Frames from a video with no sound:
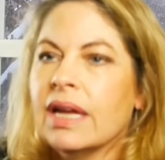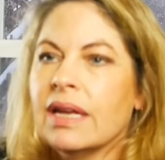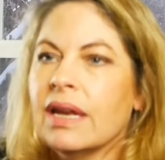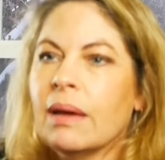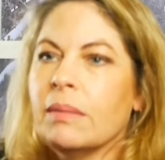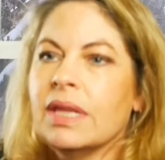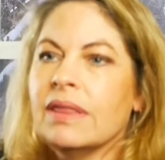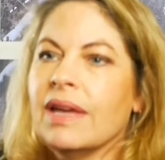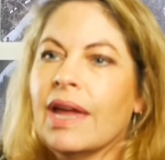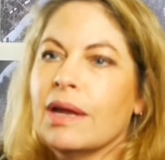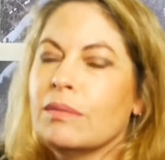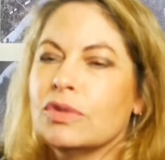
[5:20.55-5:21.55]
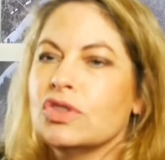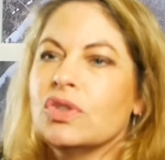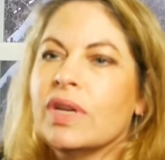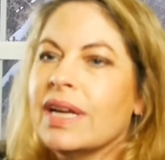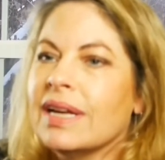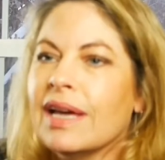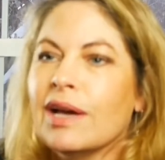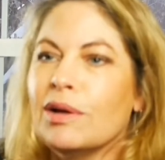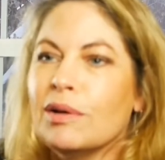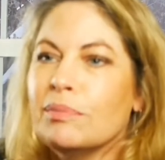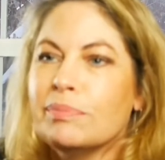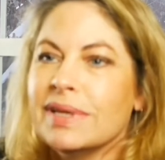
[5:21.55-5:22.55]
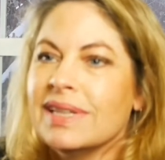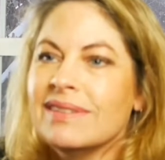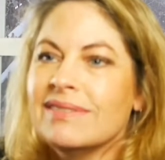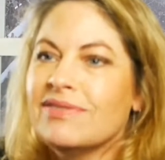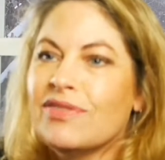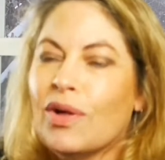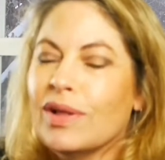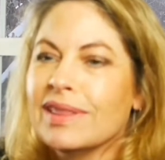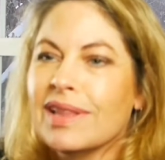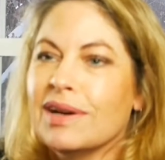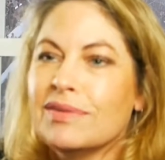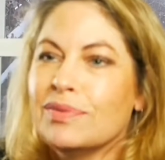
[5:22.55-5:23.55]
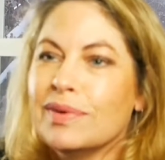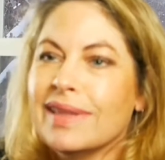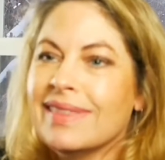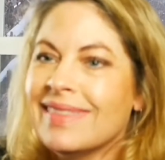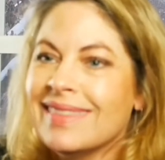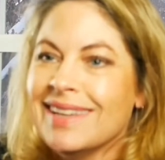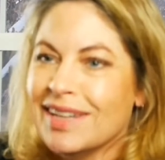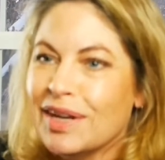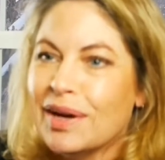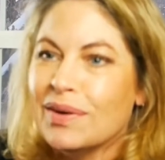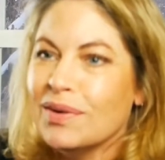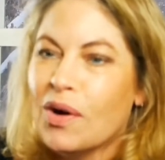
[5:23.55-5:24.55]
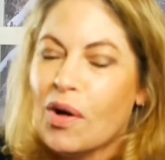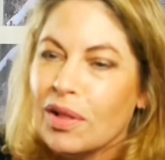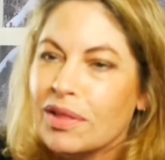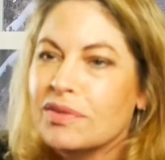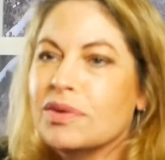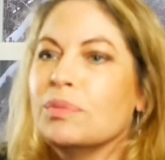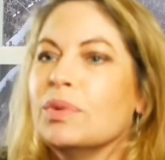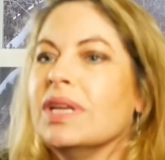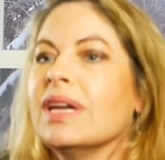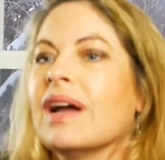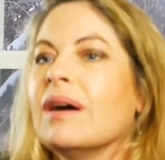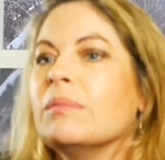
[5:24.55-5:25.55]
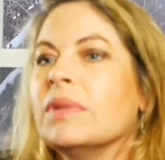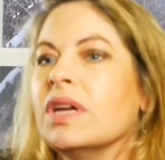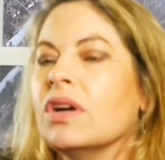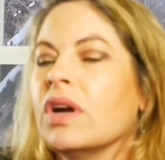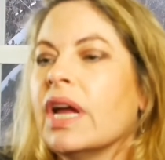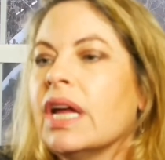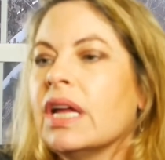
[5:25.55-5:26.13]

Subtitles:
And I mean, the animals, you can't help but fall in love with, you know, all of them when you come here.